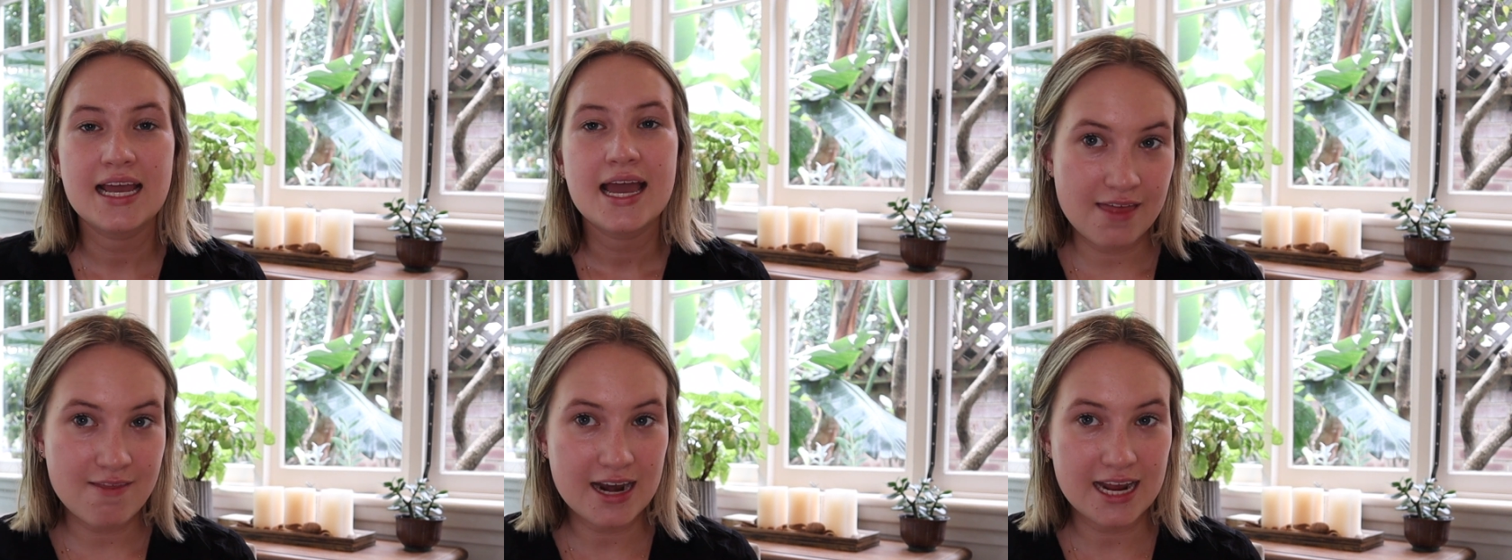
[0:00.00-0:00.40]

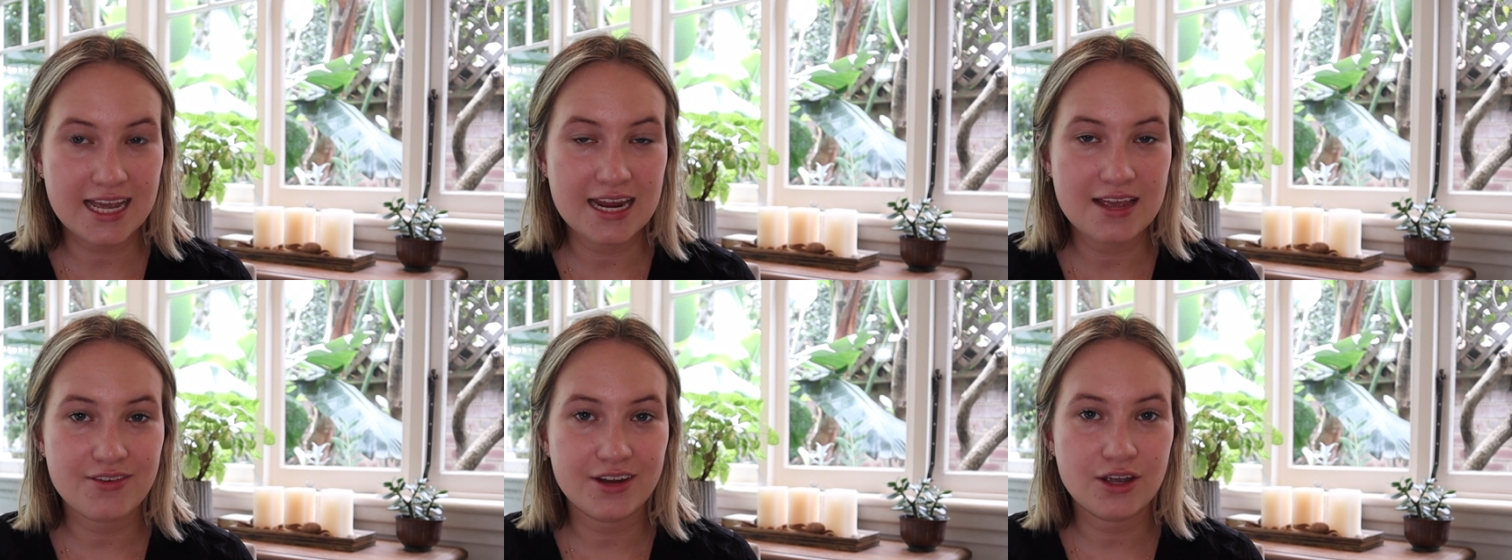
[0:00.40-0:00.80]
and that I can
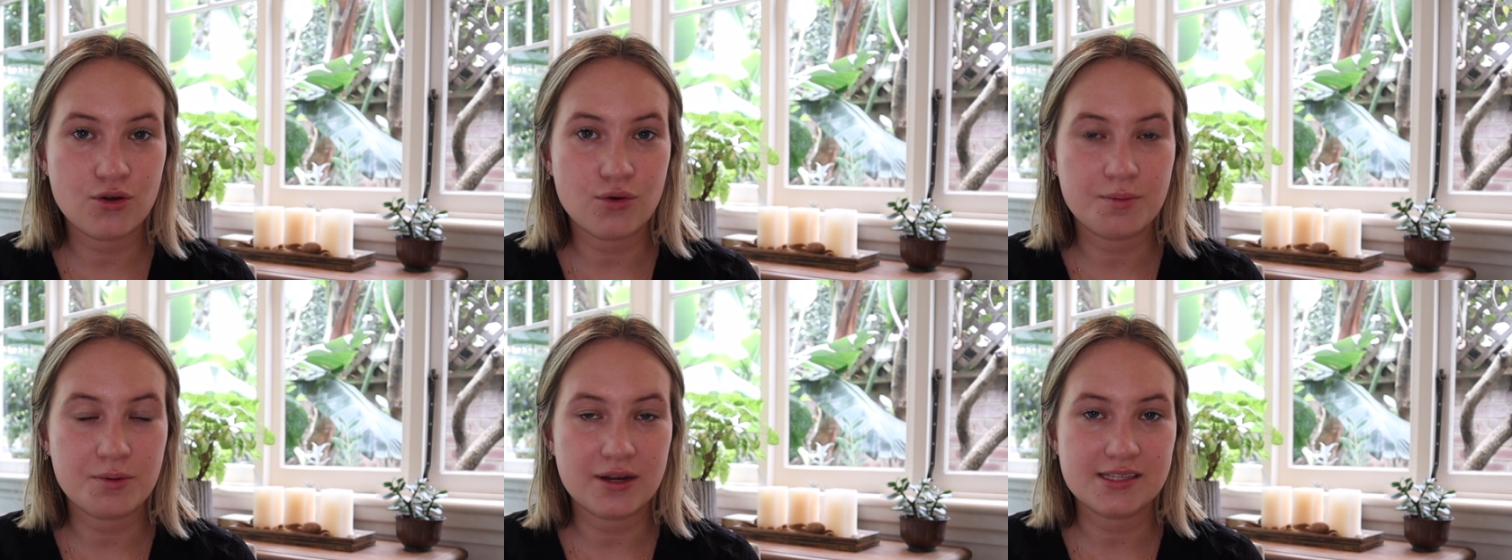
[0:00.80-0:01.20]
even
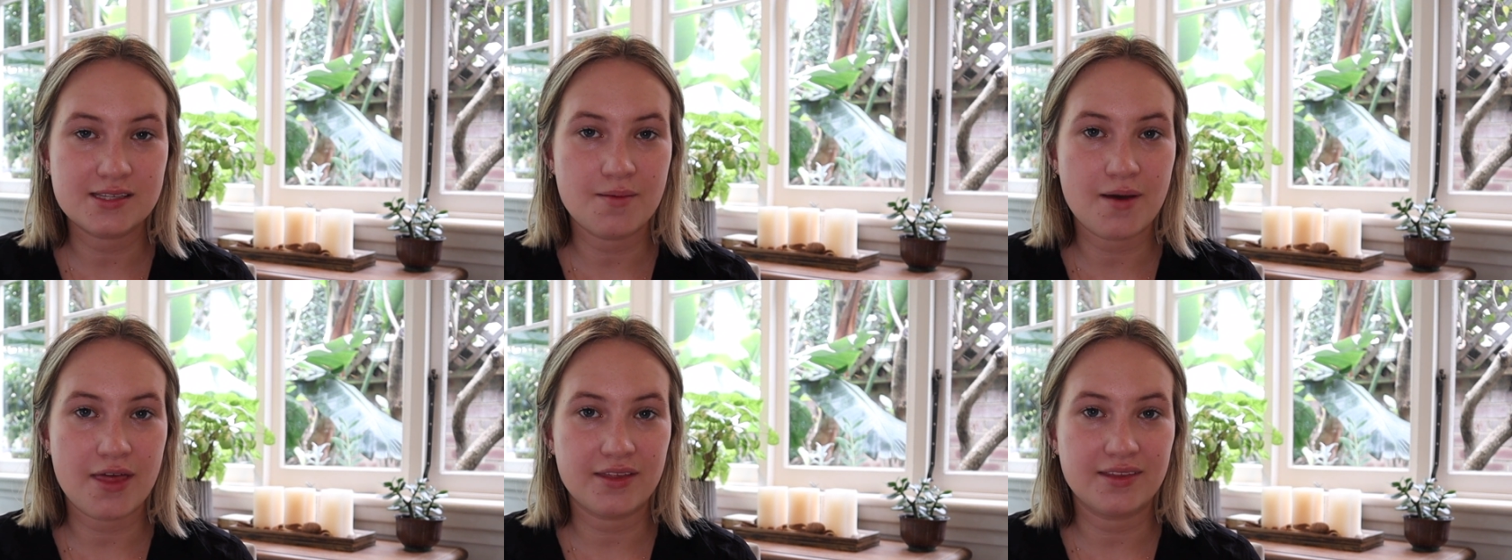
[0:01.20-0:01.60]
incorporate
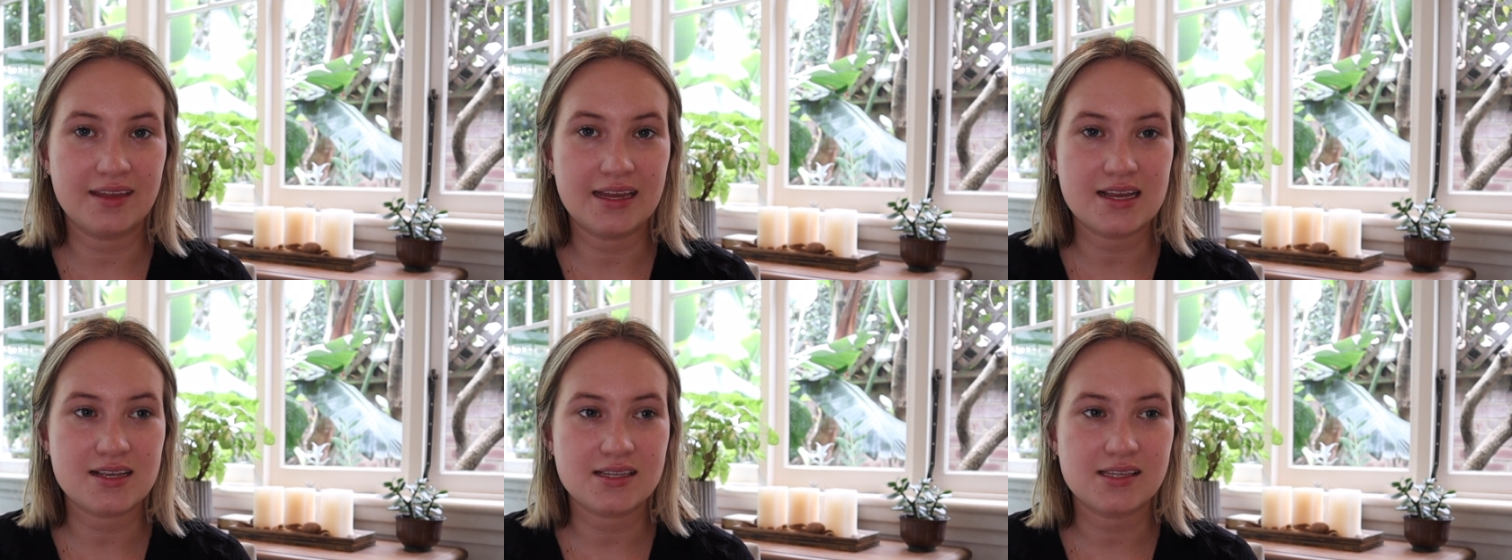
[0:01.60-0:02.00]
some other
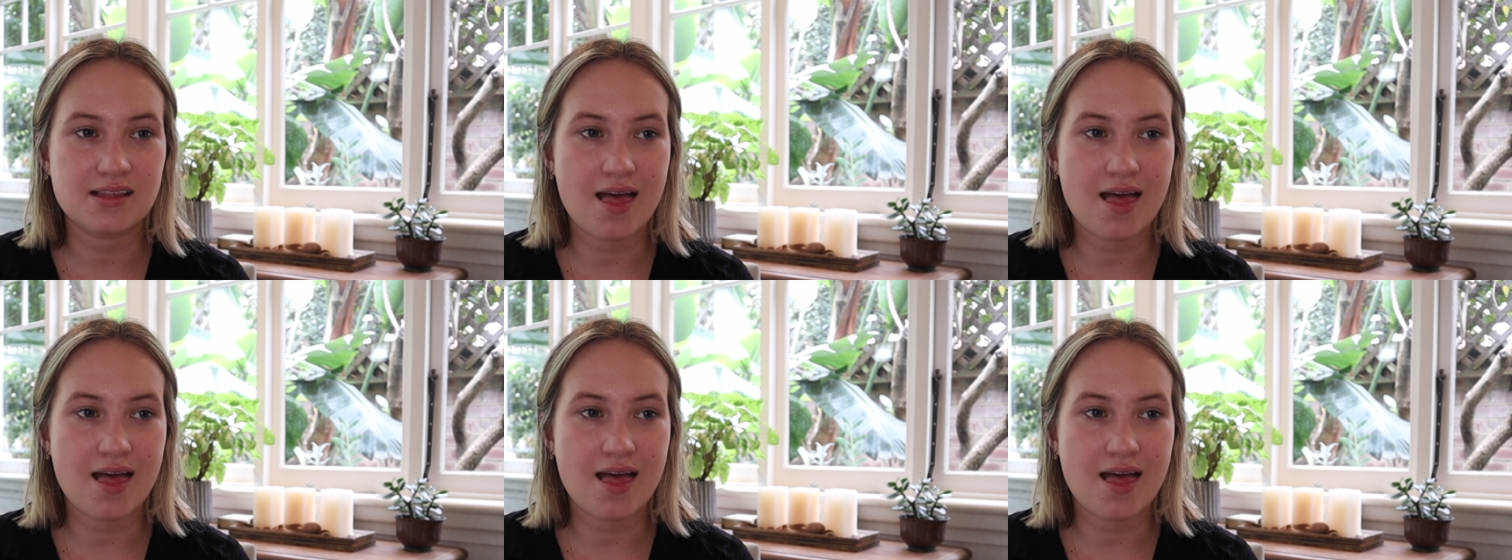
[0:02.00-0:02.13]
things